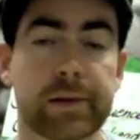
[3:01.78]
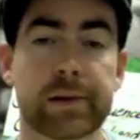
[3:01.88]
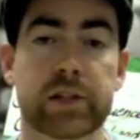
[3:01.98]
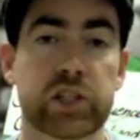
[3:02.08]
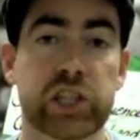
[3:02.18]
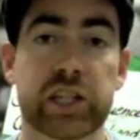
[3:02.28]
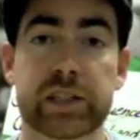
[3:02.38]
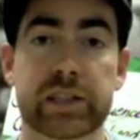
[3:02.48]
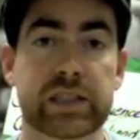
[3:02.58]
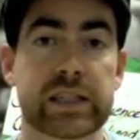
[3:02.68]

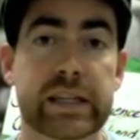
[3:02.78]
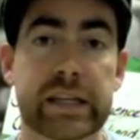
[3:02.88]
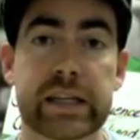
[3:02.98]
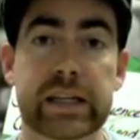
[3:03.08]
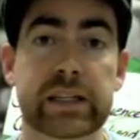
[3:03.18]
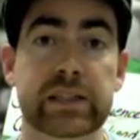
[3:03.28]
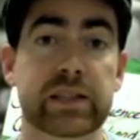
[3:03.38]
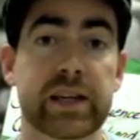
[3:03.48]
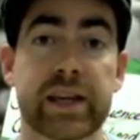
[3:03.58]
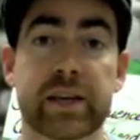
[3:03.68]
shins, knees,
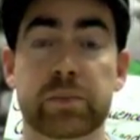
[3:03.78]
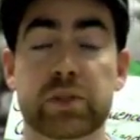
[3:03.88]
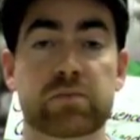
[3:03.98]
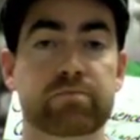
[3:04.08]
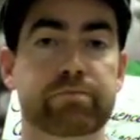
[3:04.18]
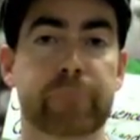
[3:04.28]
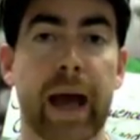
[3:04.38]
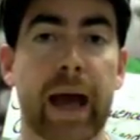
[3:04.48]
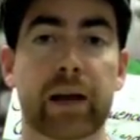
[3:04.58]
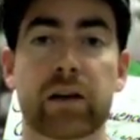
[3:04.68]
hips,
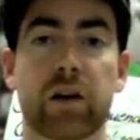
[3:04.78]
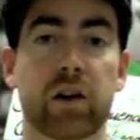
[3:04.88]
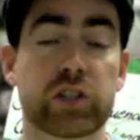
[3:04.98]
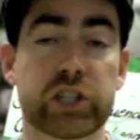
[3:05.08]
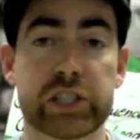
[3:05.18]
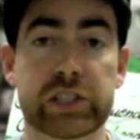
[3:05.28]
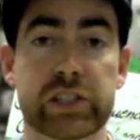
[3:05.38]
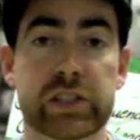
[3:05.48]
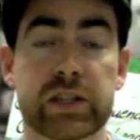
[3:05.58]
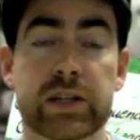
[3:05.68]
back,
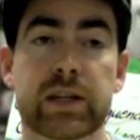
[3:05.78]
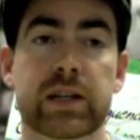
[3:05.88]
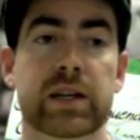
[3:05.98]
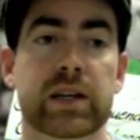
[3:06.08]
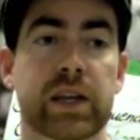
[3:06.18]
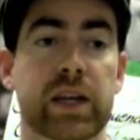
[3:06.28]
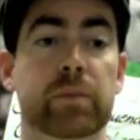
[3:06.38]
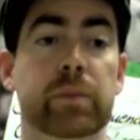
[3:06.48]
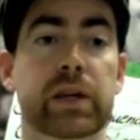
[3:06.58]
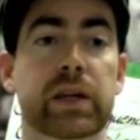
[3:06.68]
arches,
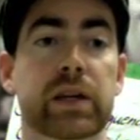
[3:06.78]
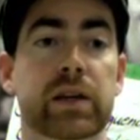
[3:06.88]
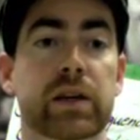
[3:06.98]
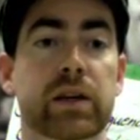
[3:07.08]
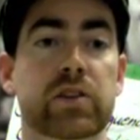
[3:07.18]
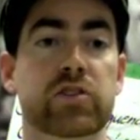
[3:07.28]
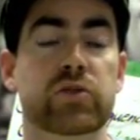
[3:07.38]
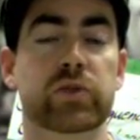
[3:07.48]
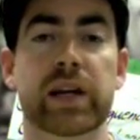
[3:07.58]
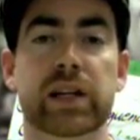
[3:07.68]
can be
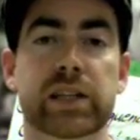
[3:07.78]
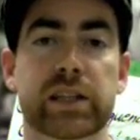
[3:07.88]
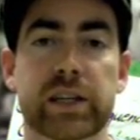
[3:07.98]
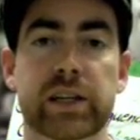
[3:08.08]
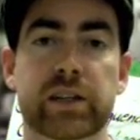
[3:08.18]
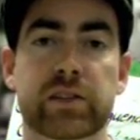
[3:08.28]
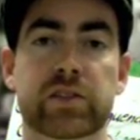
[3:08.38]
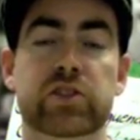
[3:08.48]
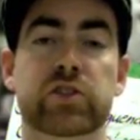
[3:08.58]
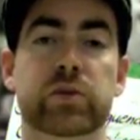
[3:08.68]
directly linked
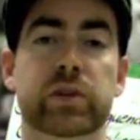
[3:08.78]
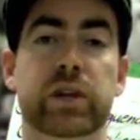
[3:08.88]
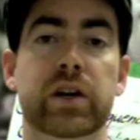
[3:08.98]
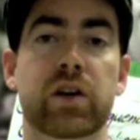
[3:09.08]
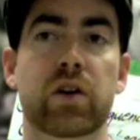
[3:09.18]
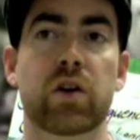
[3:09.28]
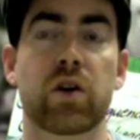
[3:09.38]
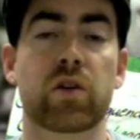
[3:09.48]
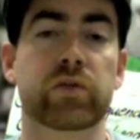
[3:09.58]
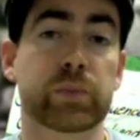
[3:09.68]
to an
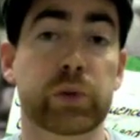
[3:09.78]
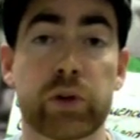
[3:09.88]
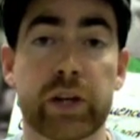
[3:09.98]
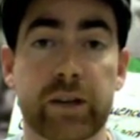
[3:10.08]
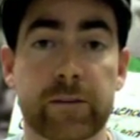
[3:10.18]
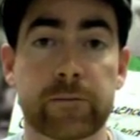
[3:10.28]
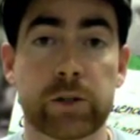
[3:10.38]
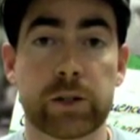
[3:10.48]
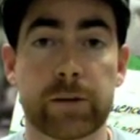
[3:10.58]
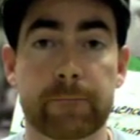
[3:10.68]
overpronated
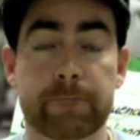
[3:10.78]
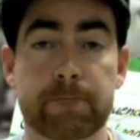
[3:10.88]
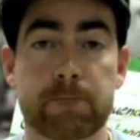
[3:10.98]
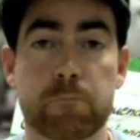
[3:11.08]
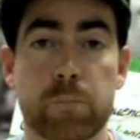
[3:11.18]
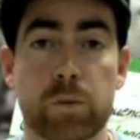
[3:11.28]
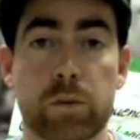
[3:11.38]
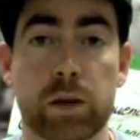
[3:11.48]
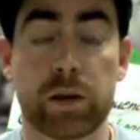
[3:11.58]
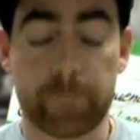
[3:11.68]
foot.
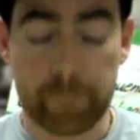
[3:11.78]
Okay.